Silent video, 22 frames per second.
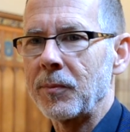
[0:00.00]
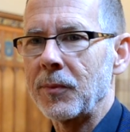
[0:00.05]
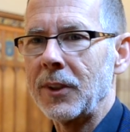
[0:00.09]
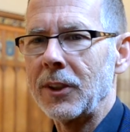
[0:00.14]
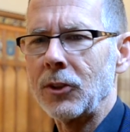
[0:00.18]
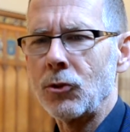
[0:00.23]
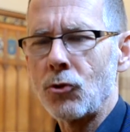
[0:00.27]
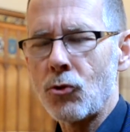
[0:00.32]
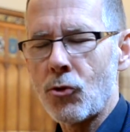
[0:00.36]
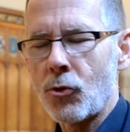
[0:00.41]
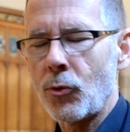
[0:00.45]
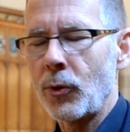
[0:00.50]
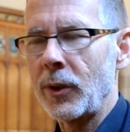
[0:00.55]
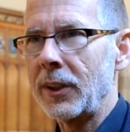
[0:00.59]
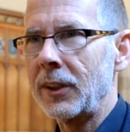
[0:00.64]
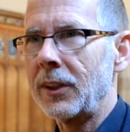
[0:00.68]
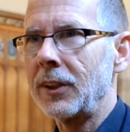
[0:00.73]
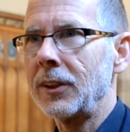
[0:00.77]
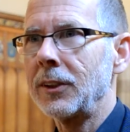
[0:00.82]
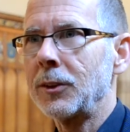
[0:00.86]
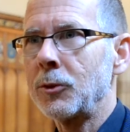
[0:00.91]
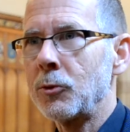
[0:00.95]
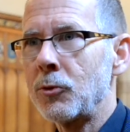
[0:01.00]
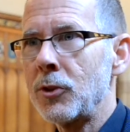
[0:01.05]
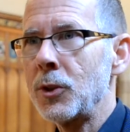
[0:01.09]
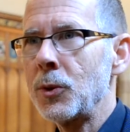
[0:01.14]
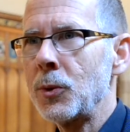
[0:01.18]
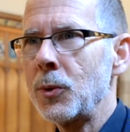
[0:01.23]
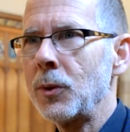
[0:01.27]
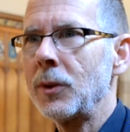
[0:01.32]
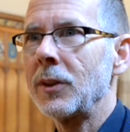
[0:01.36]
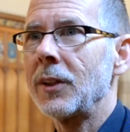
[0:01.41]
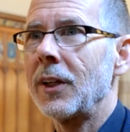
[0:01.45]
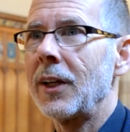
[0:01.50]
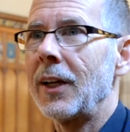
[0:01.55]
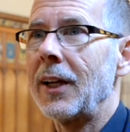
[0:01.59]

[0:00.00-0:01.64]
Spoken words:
intriguing view,